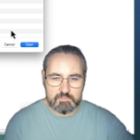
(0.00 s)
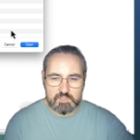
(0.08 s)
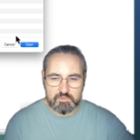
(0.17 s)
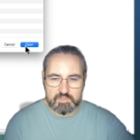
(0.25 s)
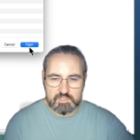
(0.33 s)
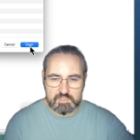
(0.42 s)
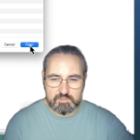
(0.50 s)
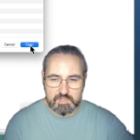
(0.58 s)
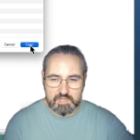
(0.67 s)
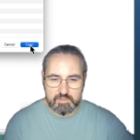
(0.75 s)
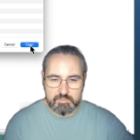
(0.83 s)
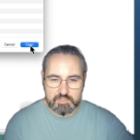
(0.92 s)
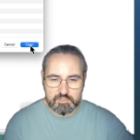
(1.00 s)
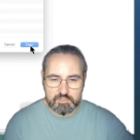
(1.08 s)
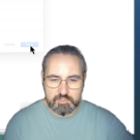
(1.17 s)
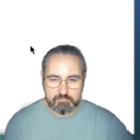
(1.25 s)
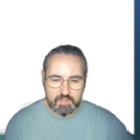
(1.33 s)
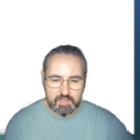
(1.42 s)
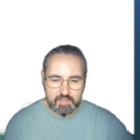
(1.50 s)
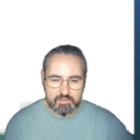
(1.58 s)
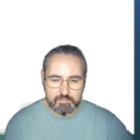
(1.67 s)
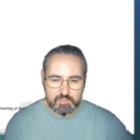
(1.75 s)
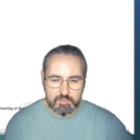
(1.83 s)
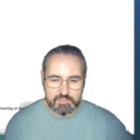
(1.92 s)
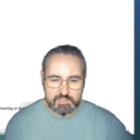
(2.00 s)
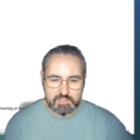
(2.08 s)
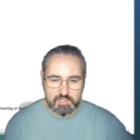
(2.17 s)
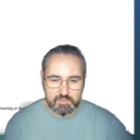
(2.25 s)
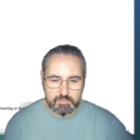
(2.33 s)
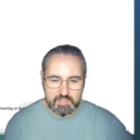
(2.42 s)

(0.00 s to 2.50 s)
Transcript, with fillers: So this is my picture, and the prompt is going to